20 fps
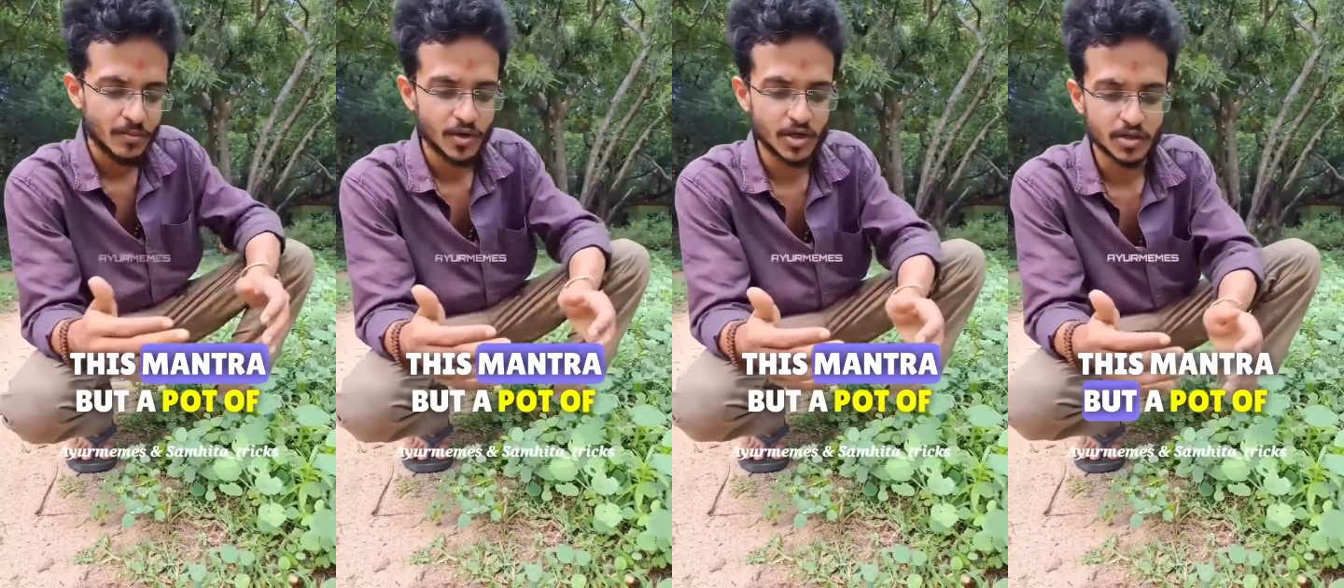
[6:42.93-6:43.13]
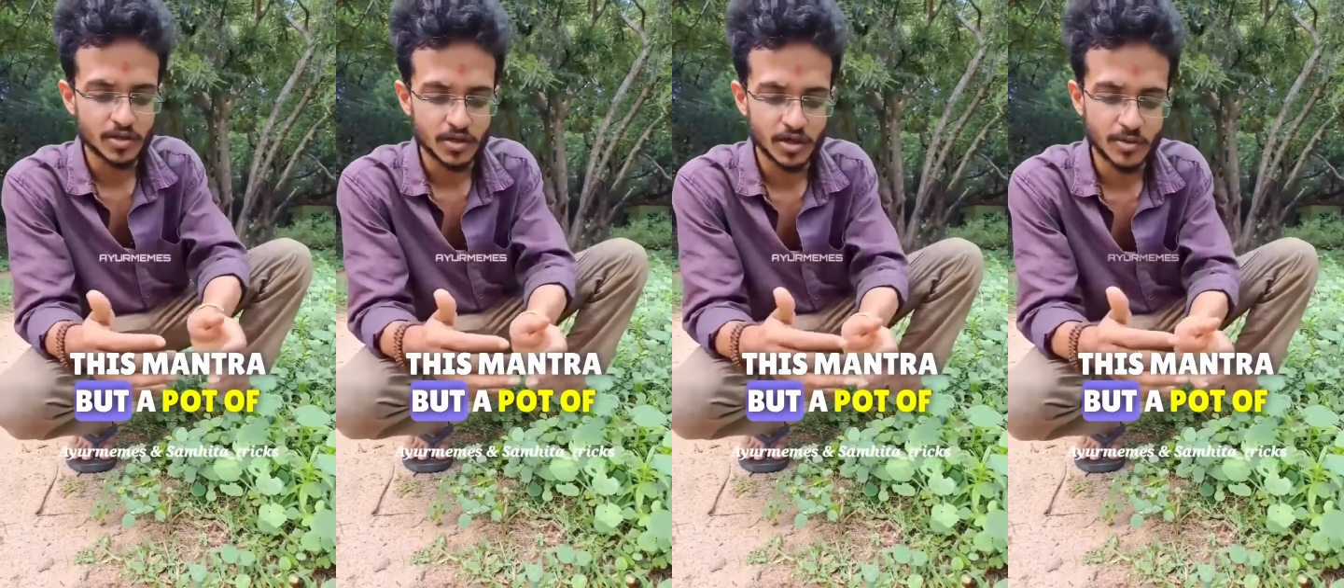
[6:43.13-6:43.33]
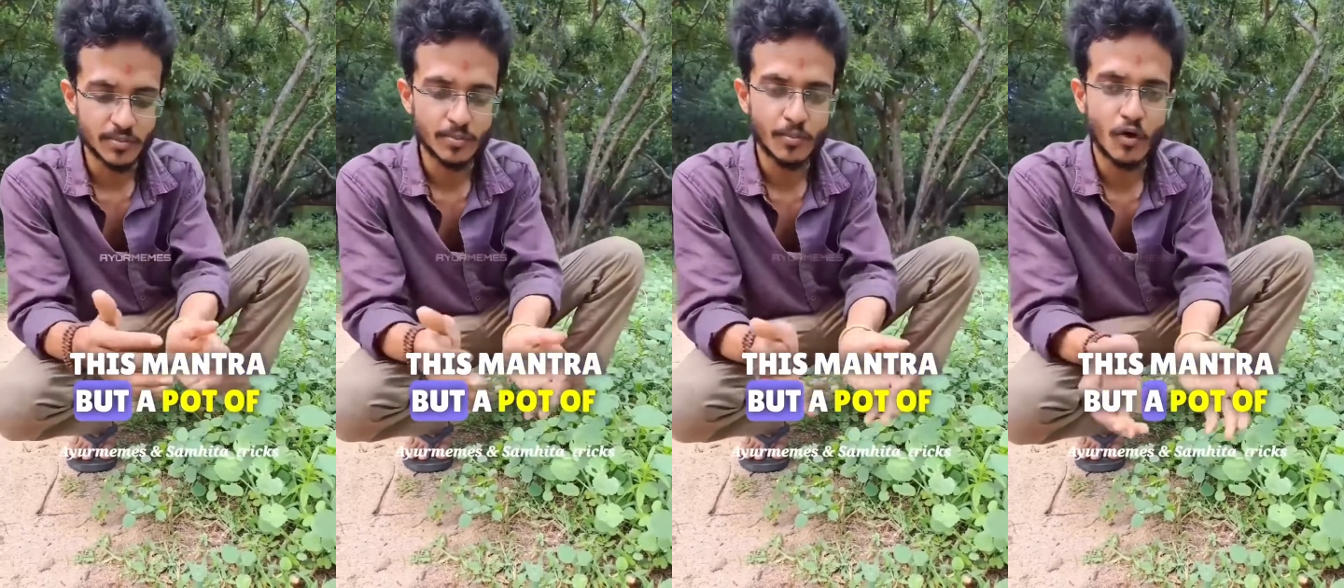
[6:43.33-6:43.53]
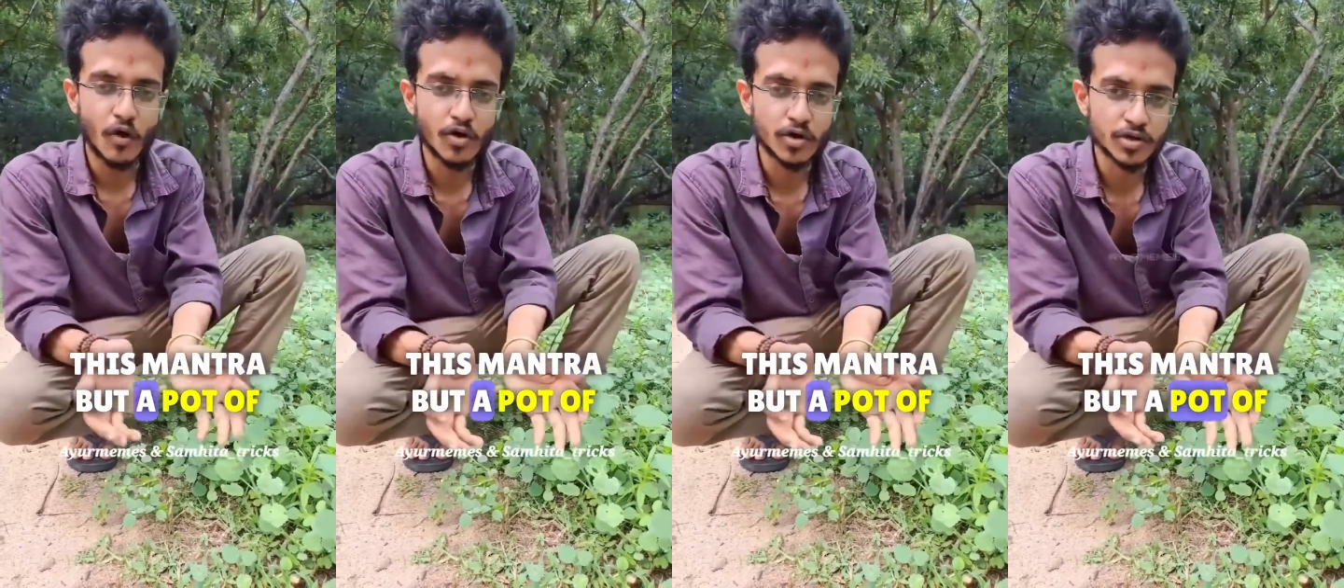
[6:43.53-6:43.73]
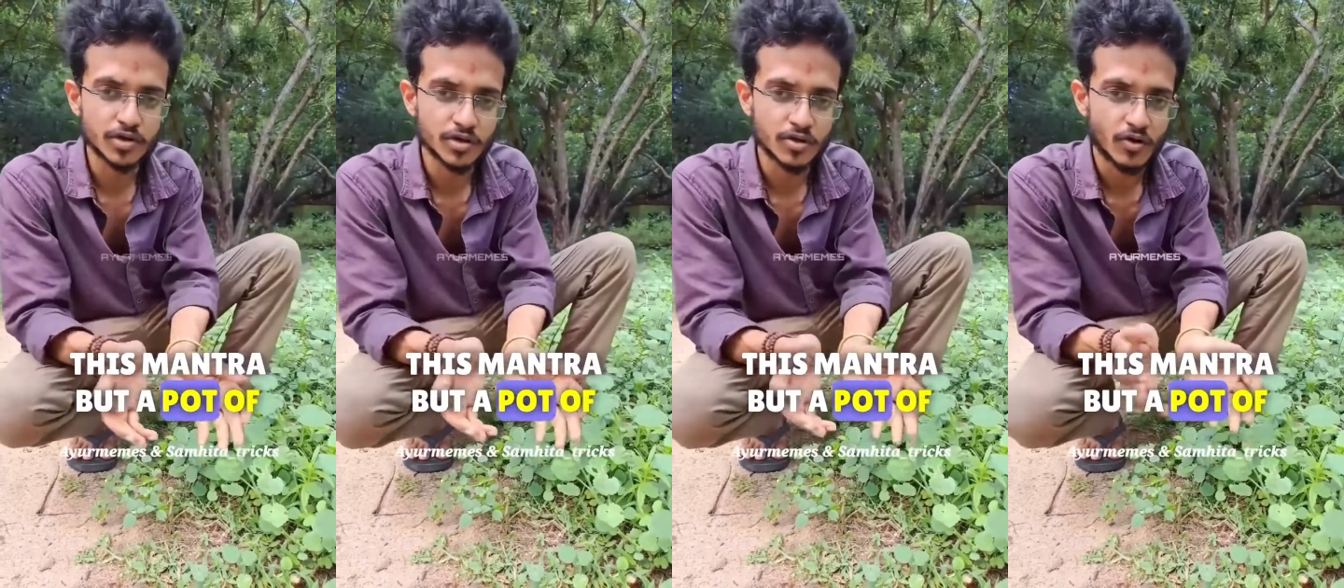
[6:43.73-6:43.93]
but a
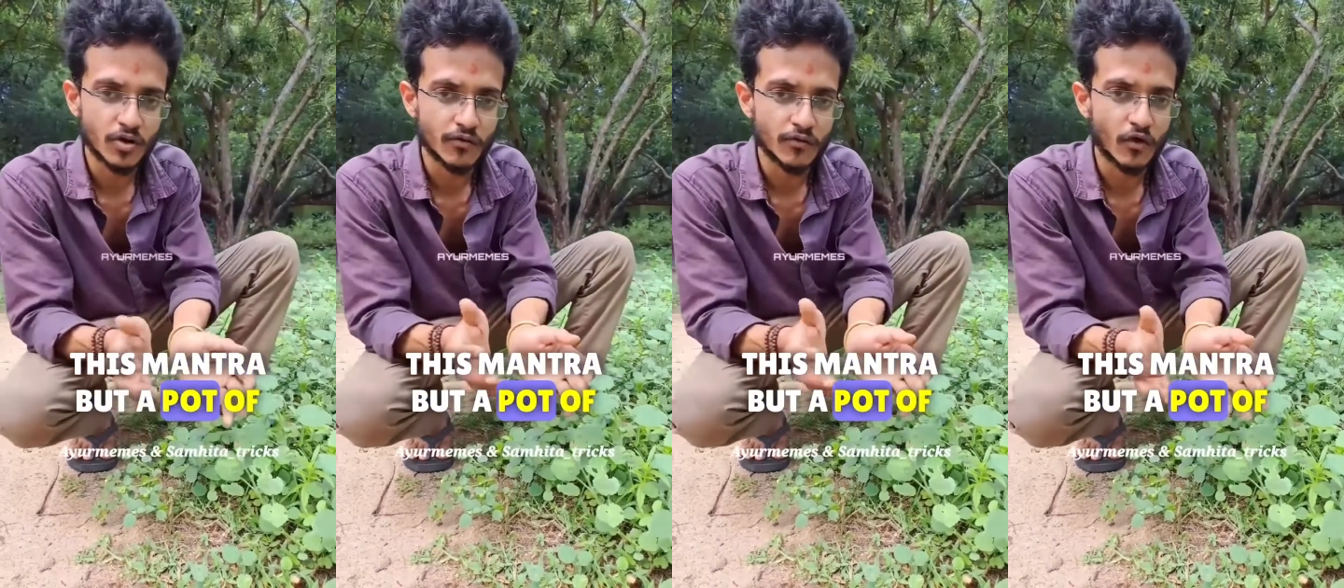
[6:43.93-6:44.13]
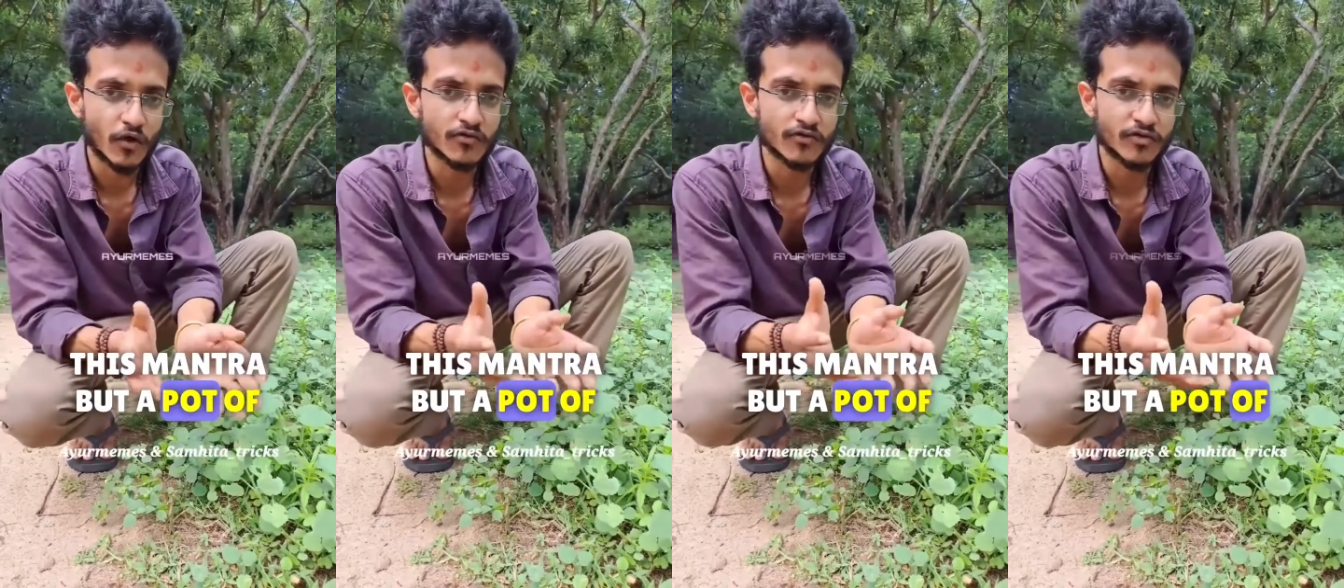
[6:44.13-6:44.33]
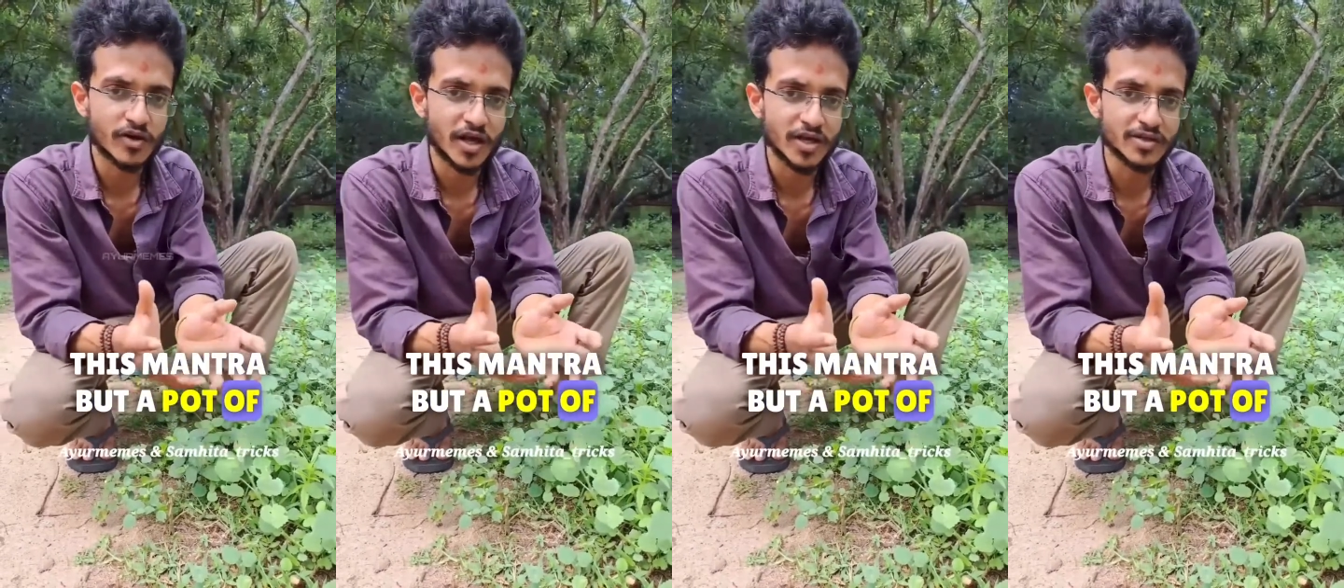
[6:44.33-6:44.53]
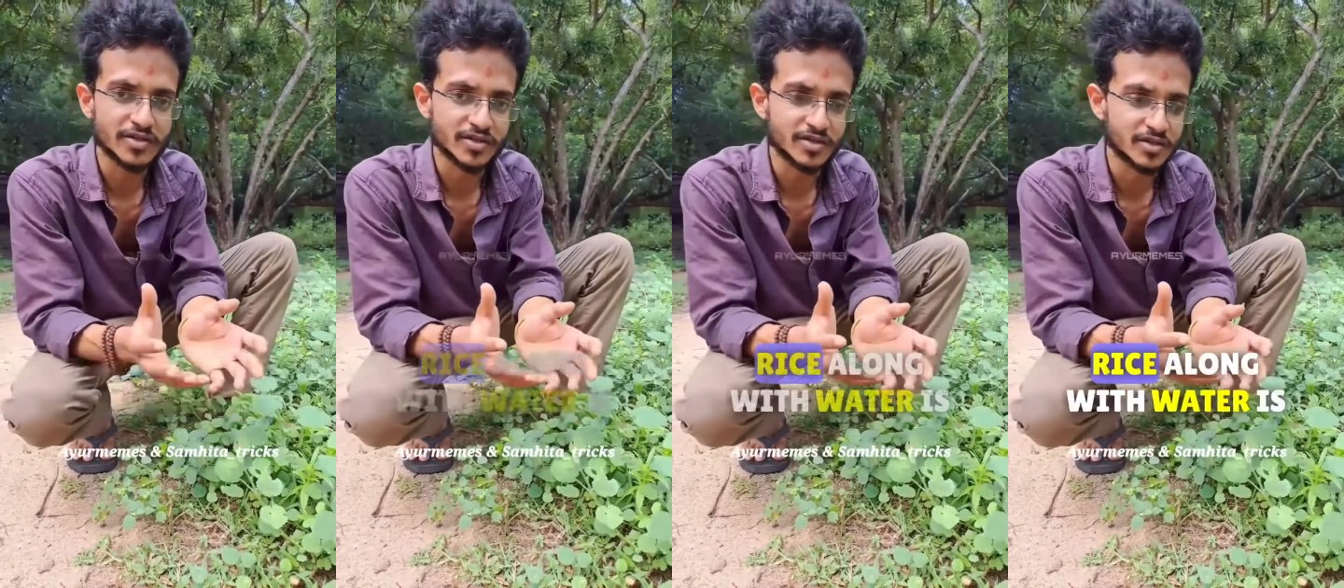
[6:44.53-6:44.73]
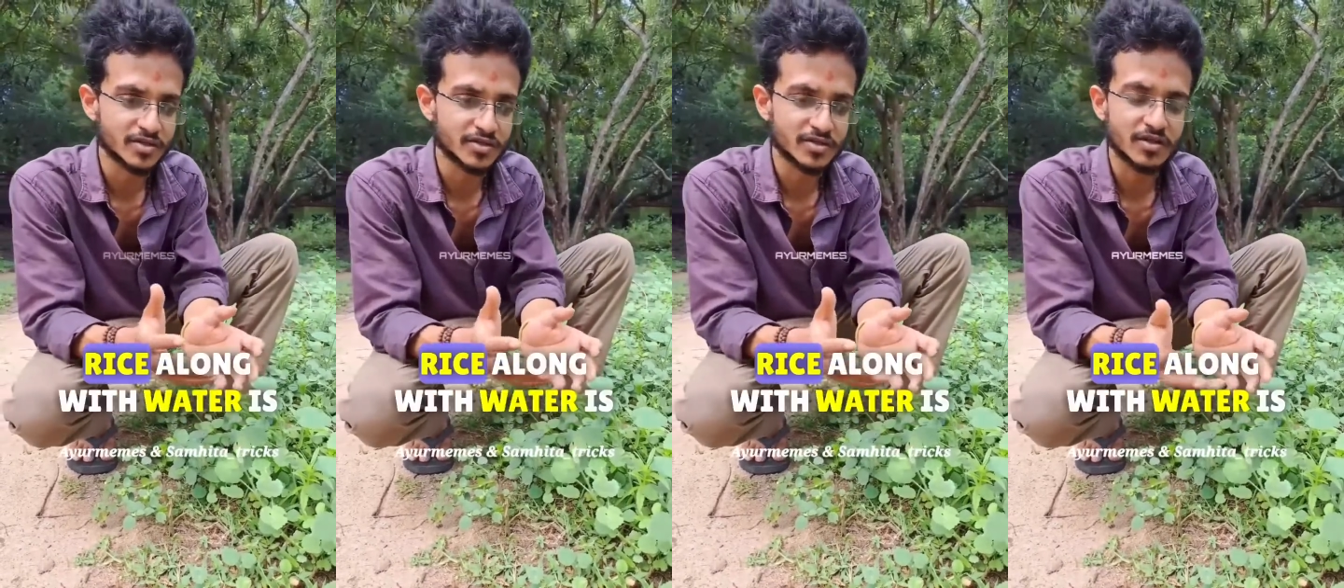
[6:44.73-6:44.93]
pot of
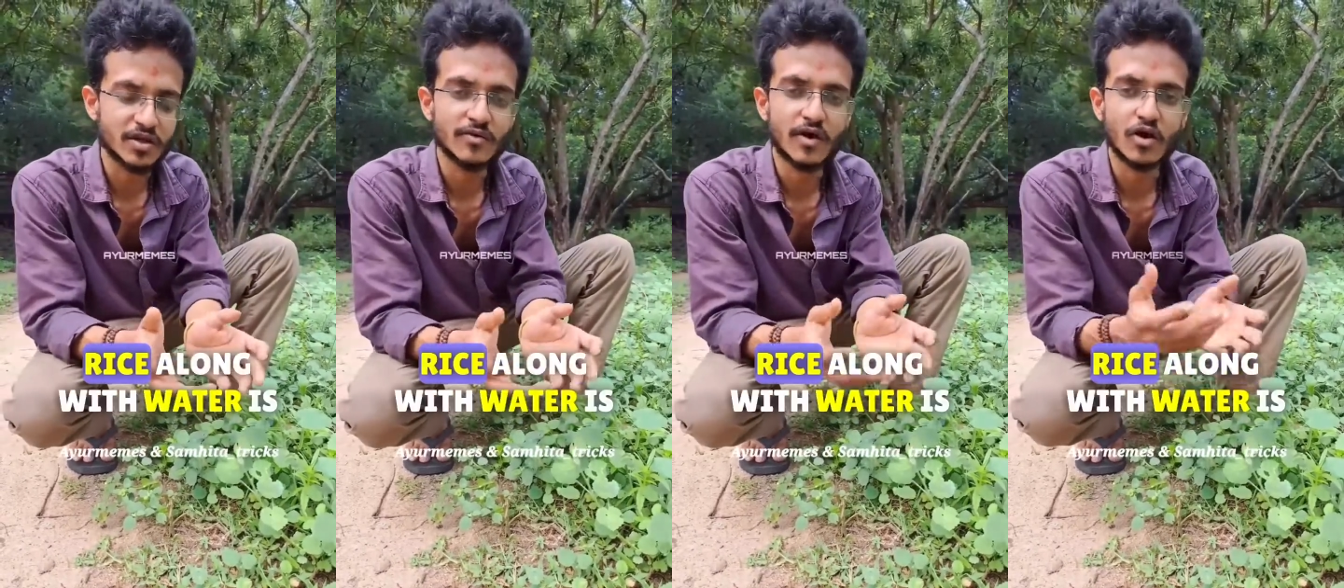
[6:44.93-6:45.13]
rice